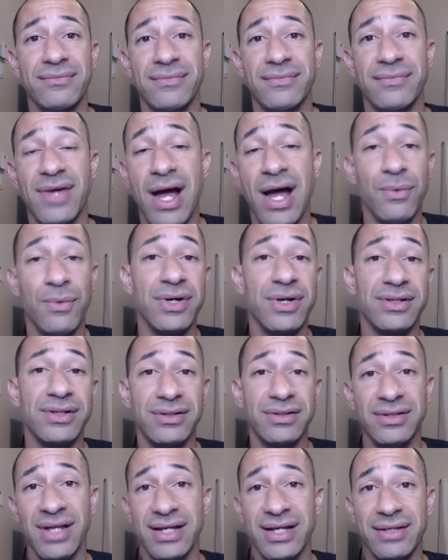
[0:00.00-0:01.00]
I want
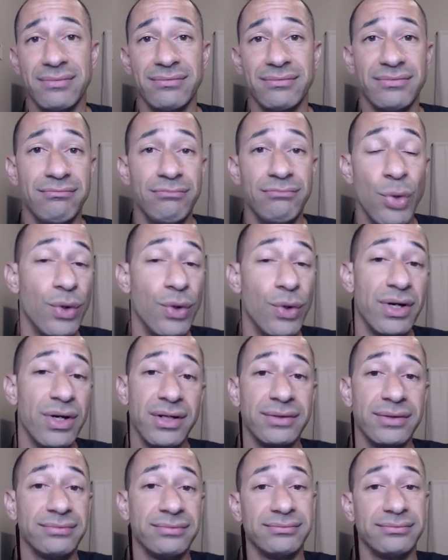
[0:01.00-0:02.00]
to
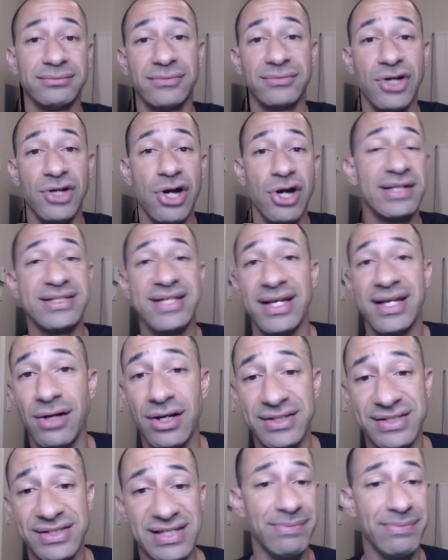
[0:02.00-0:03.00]
more content
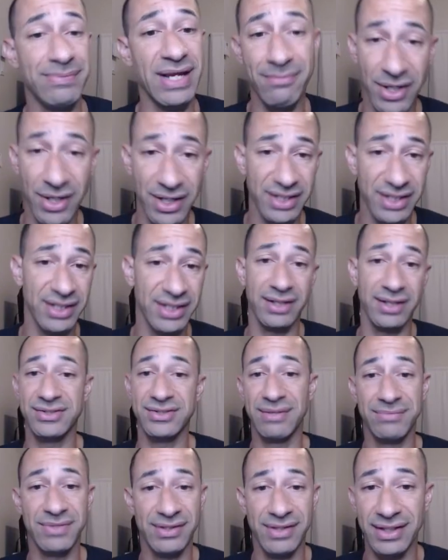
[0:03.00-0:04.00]
on CPA marketing or
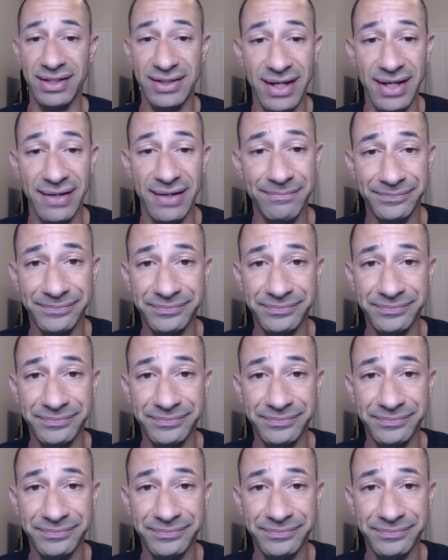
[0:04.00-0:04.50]
something like that.